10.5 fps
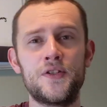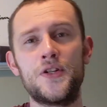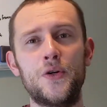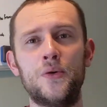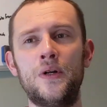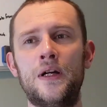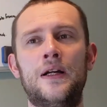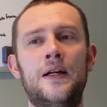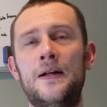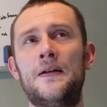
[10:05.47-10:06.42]
So
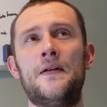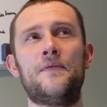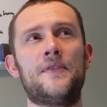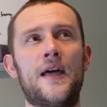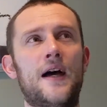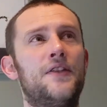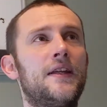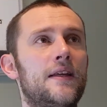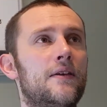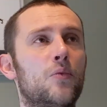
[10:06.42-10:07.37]
I think